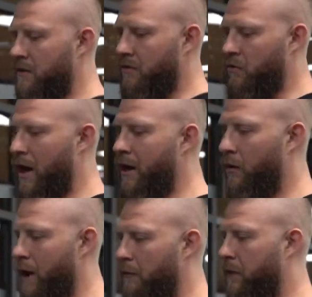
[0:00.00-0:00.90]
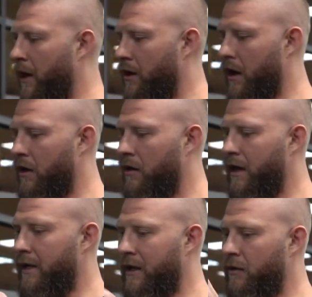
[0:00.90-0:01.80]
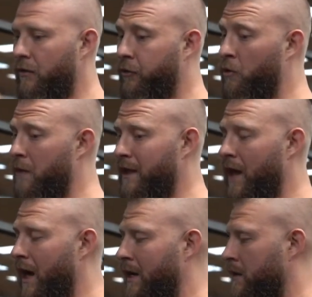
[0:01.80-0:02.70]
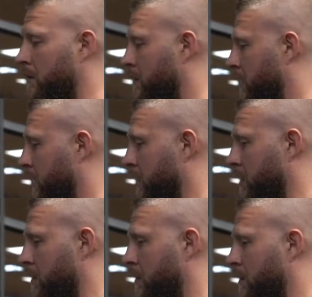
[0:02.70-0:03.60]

right around parallel and then through midline here,